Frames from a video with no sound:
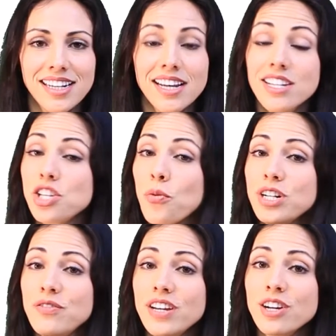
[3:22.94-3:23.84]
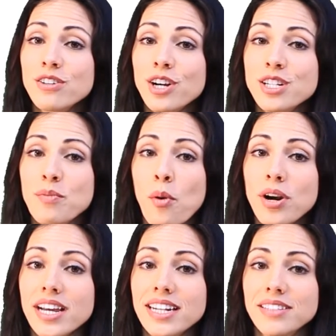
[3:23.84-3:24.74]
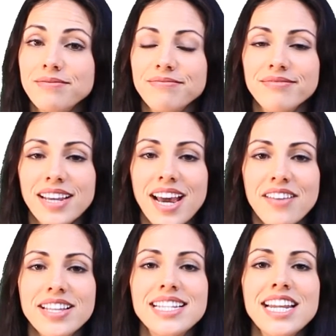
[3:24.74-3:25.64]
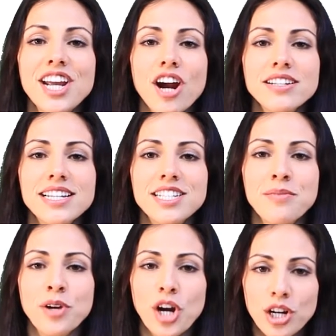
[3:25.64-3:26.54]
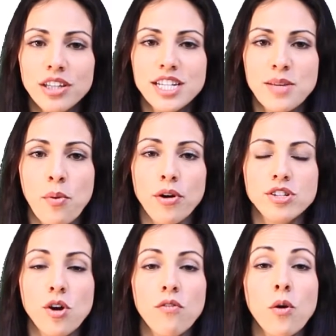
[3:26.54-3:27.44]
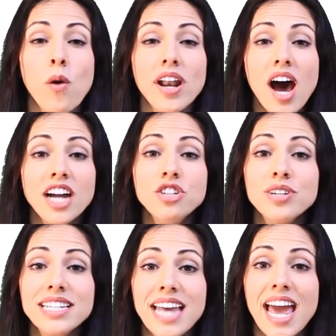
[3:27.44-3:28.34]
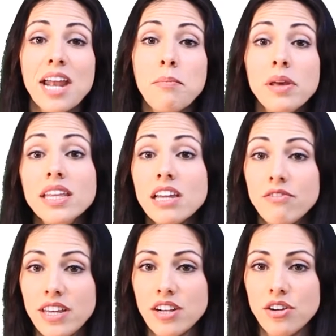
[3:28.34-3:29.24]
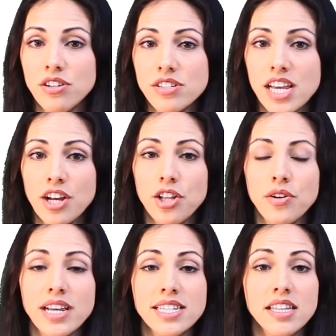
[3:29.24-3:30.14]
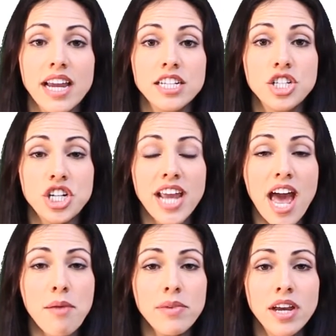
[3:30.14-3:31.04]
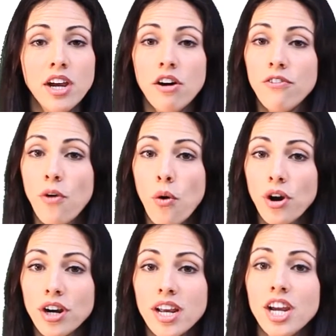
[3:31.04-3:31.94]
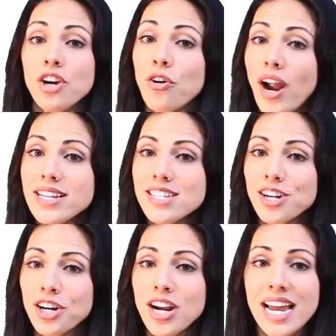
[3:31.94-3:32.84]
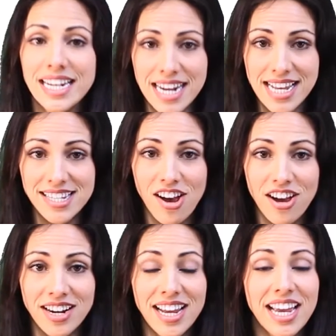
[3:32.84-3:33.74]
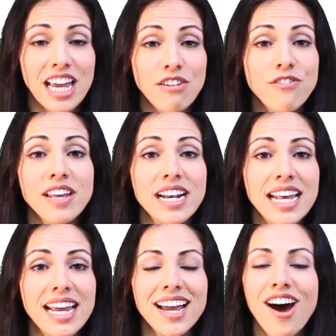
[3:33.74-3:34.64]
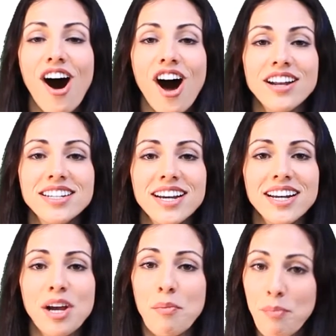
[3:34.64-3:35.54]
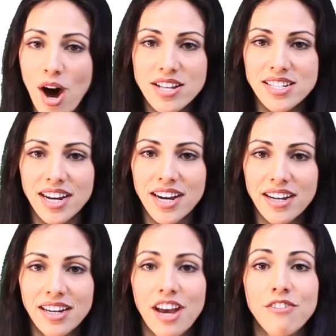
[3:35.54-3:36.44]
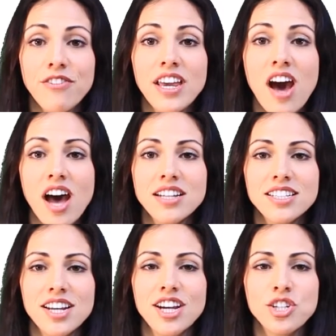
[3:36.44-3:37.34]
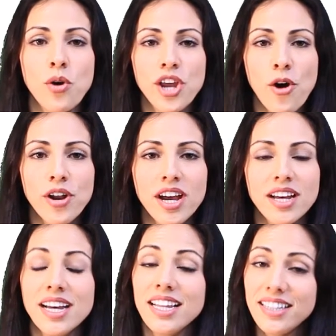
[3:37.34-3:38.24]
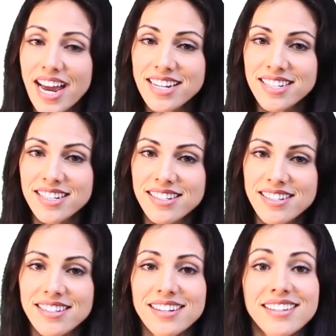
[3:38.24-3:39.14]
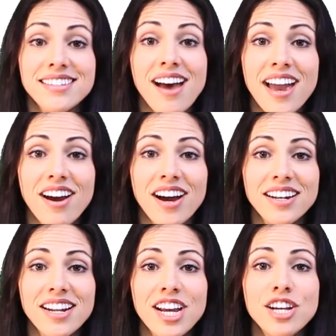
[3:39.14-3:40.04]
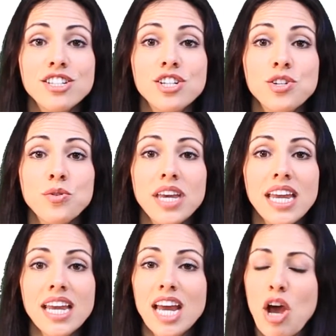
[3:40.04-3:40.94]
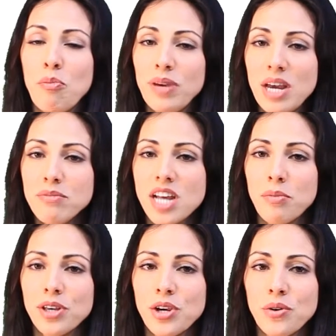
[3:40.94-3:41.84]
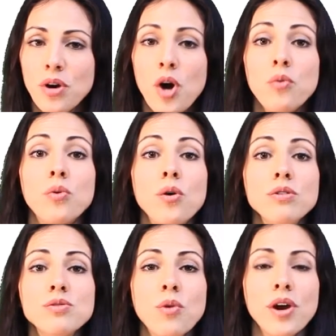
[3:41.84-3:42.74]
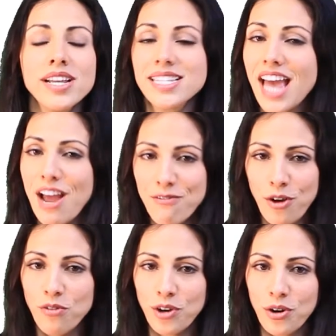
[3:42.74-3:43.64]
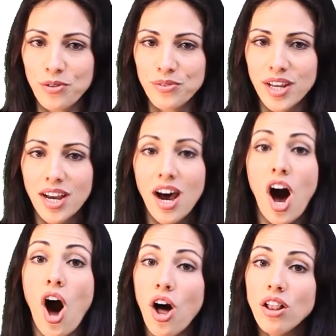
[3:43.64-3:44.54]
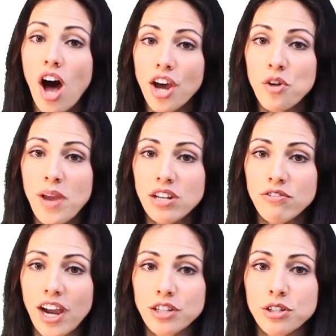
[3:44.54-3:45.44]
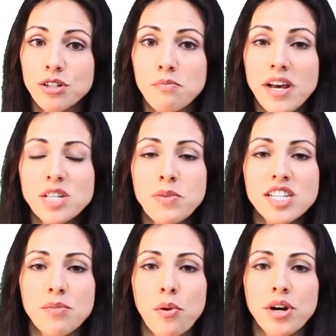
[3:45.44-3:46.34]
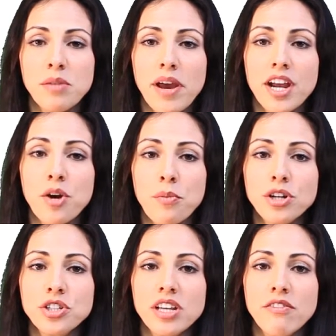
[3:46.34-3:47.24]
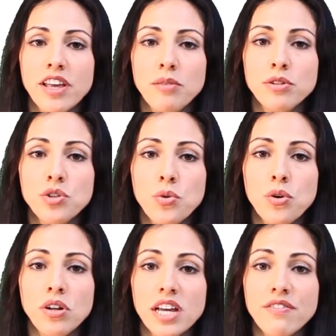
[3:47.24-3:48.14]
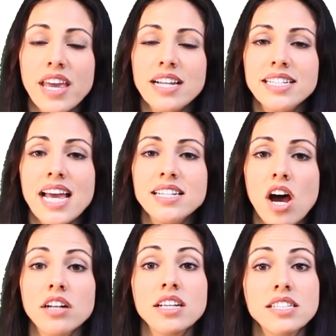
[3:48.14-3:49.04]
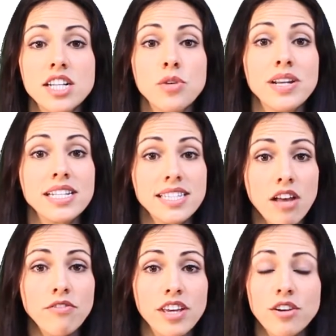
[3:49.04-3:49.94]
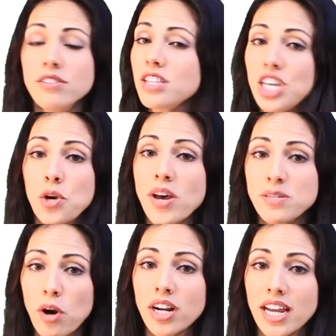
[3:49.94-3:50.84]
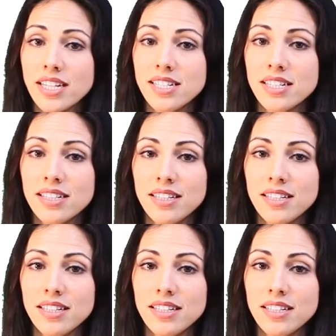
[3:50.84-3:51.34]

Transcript: So which vehicles are supported? The CDR system currently supports over 110 million vehicles, including select GM, Ford, Chrysler, Nissan, Infiniti, Honda, Mazda, Fiat, Toyota, Lexus, Scion, Suzuki, BMW, Rolls-Royce, and Volvo. All auto manufacturers must be supported by a commercially available tool if they intend on continuing to sell vehicles in the U.S. market.